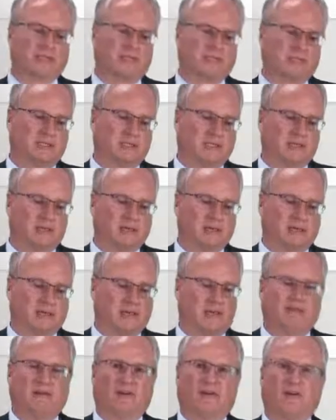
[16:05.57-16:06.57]
systems that
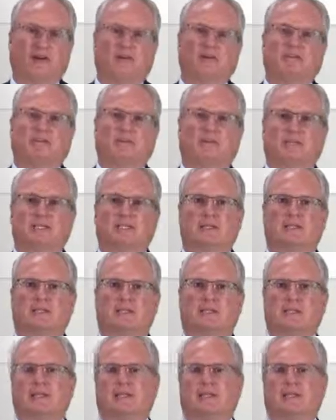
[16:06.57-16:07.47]
have a long time history.